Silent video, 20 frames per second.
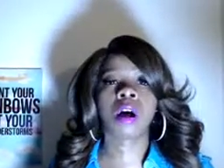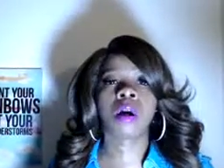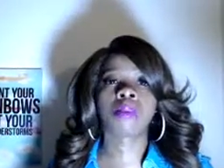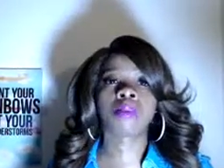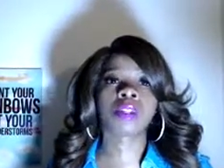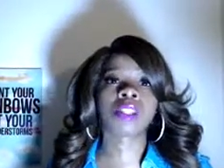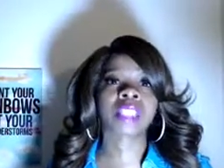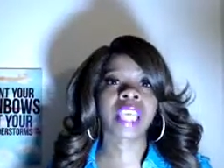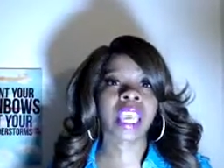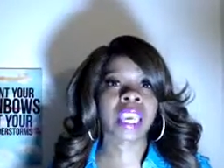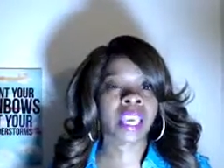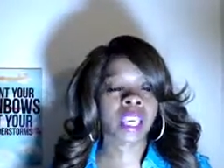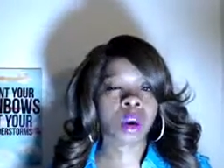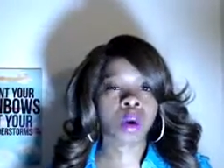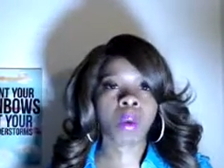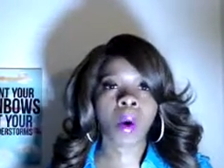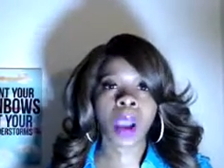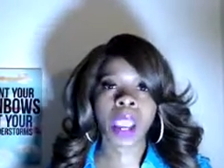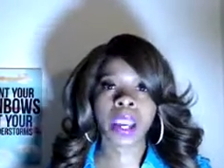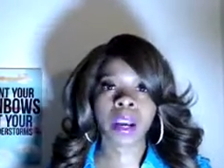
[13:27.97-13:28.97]
taken
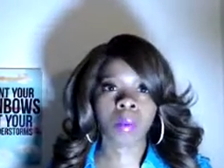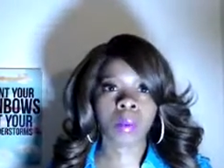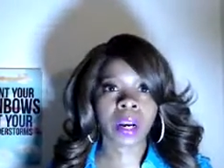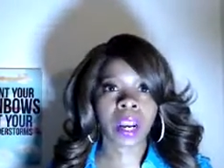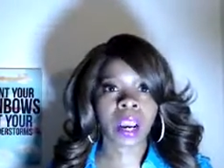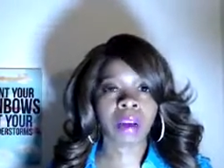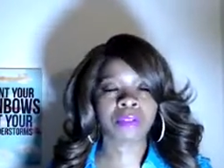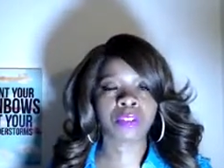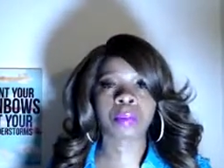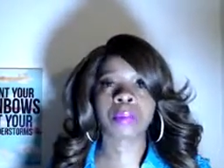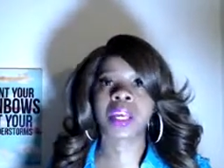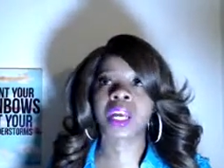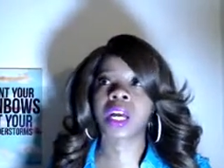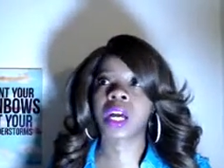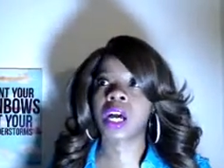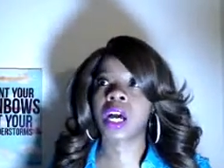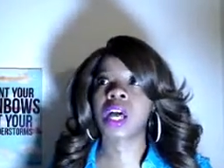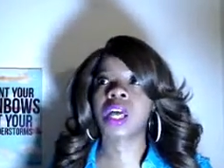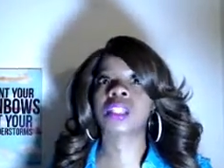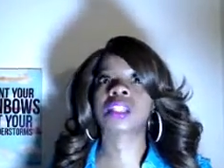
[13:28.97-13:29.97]
away or whatever,
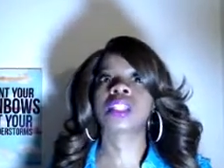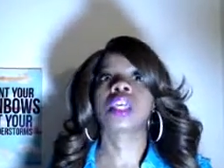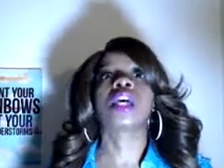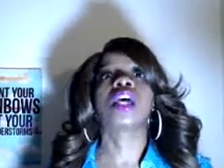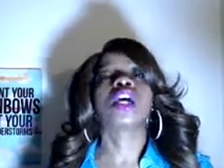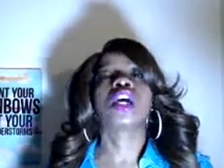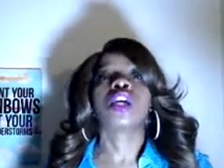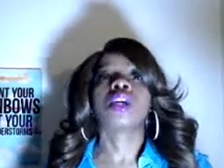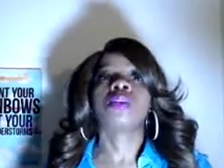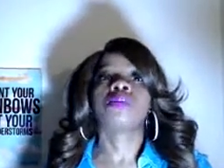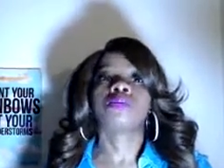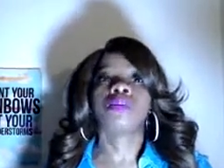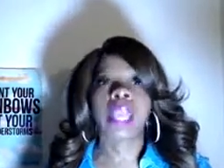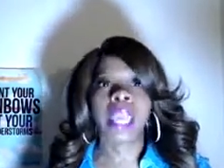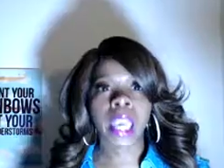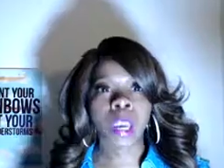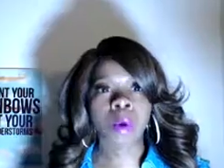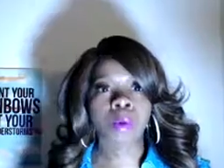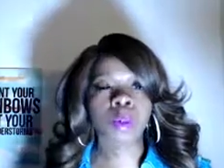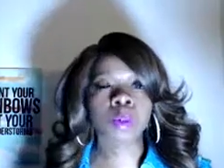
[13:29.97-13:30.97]
because he
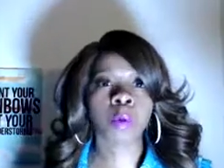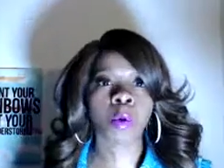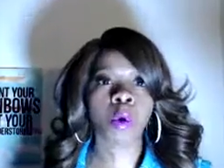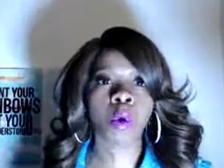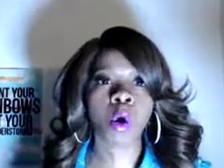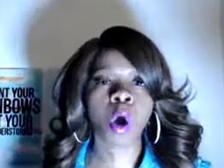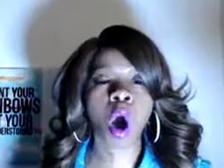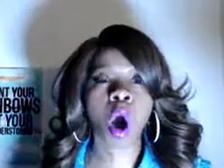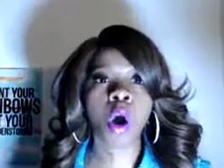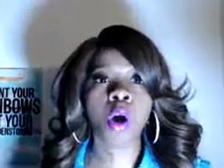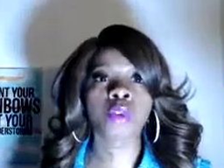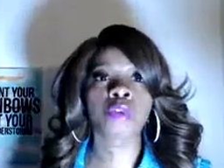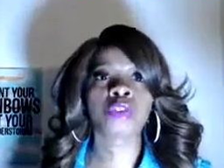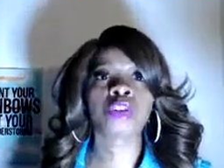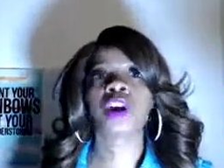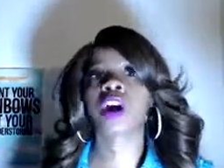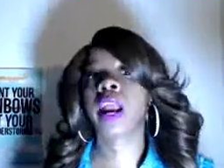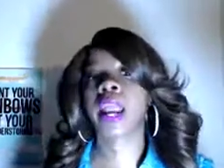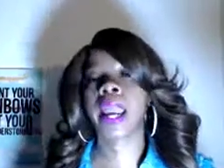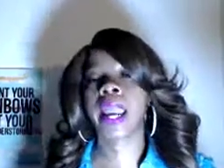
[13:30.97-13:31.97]
was pulled
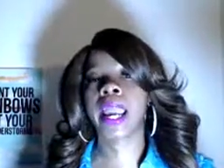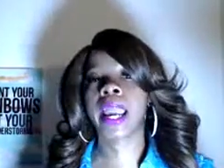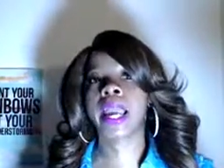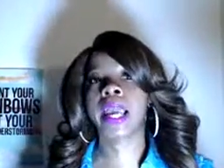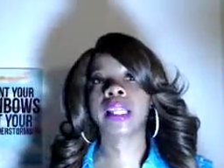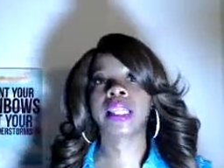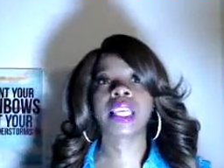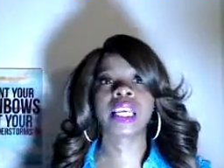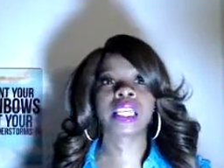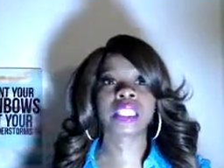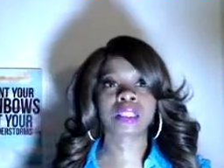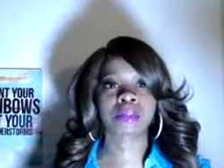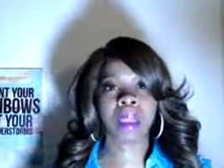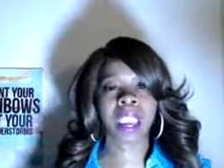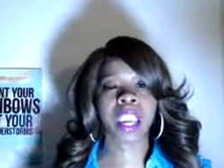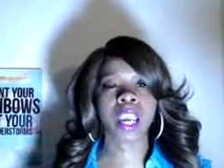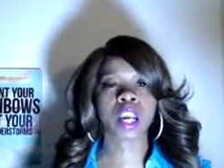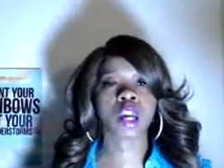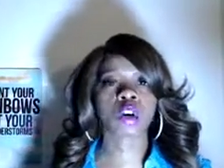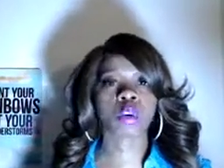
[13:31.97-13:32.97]
over and this
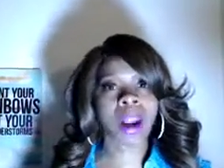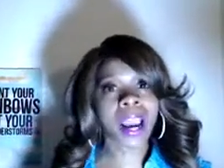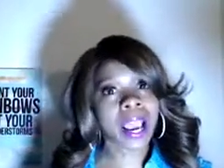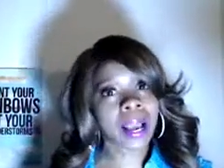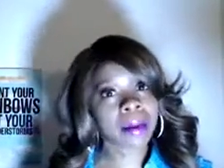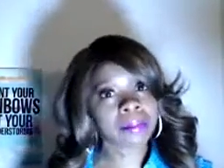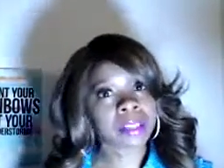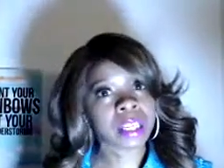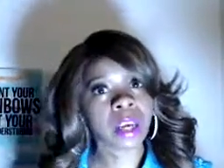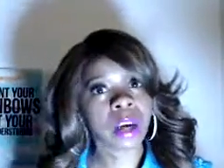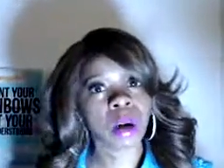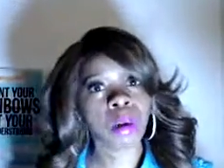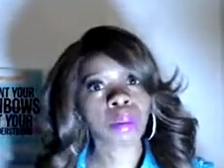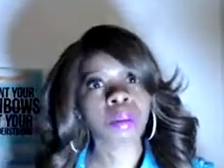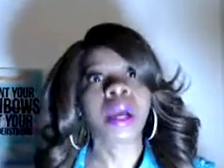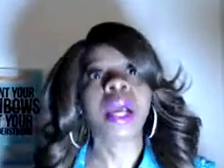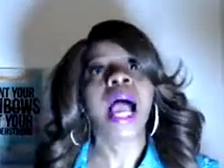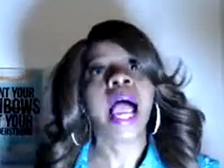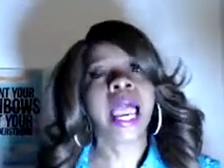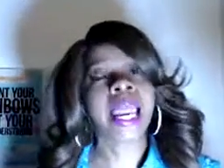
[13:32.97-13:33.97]
man grabbed him,
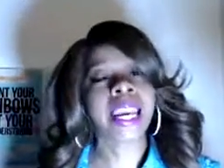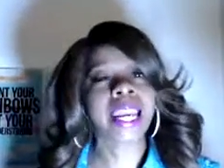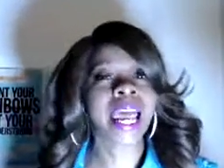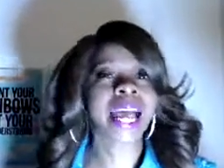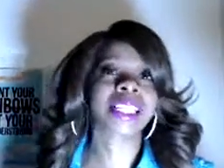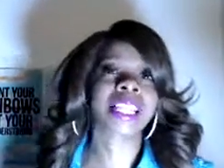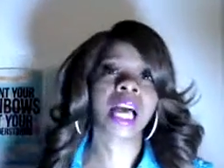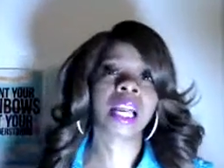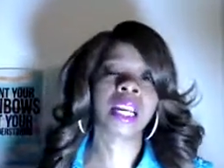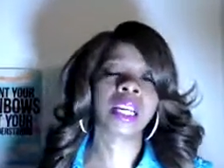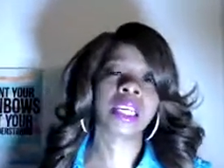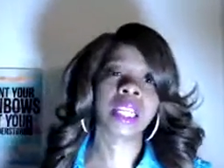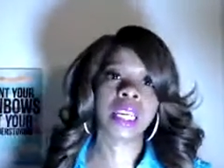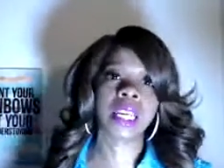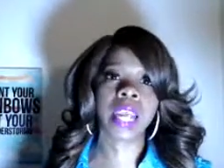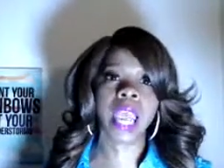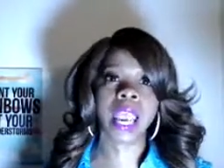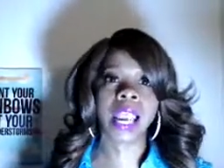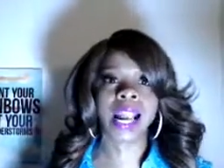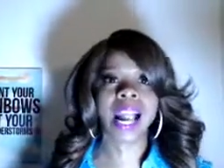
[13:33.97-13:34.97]
and that's how the
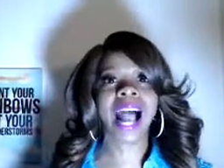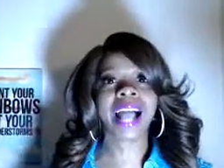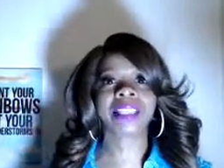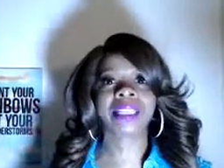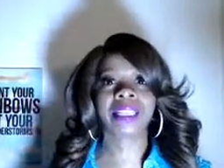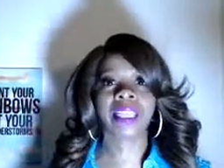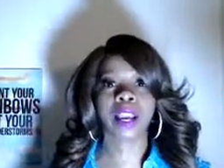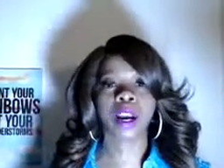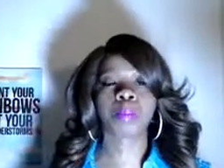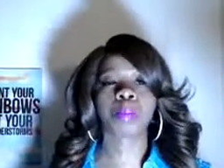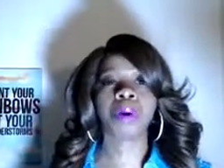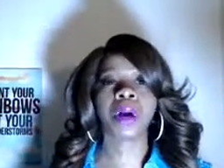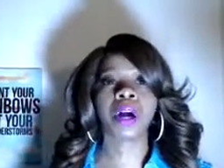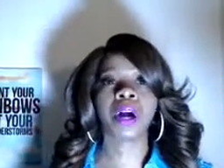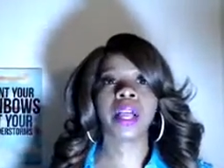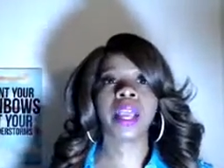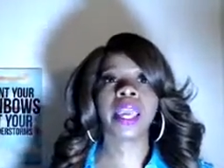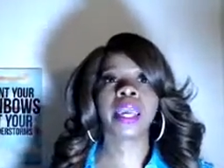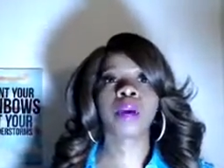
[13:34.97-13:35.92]
DNA got there. But it